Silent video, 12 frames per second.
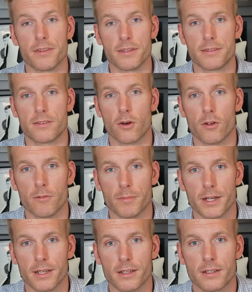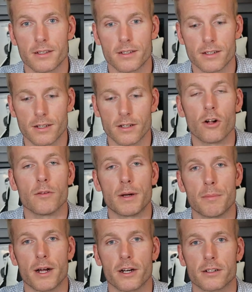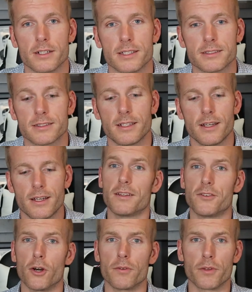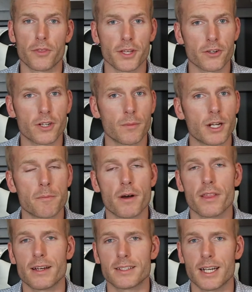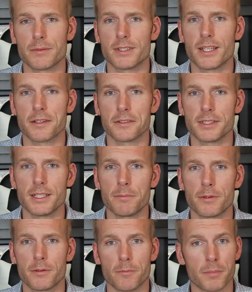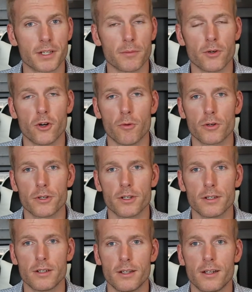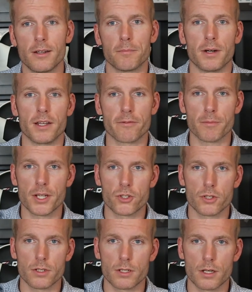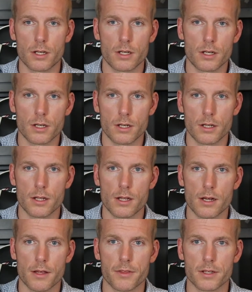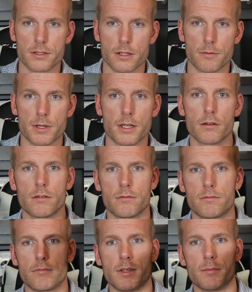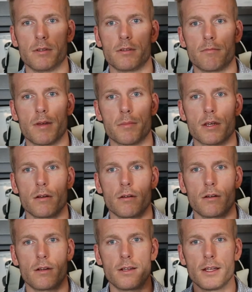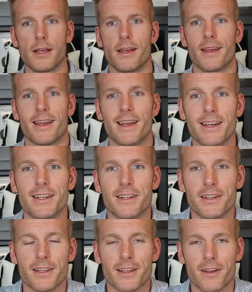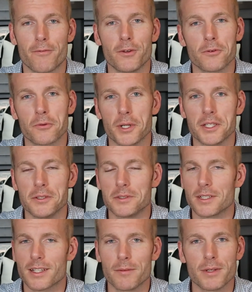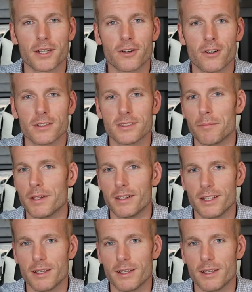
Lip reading: these to all of my buyer clients. So if you think you're coming up on that time to take a leap and become a homeowner, my information I think is going to be here, maybe here, and feel free to use it. Give me a call, send me an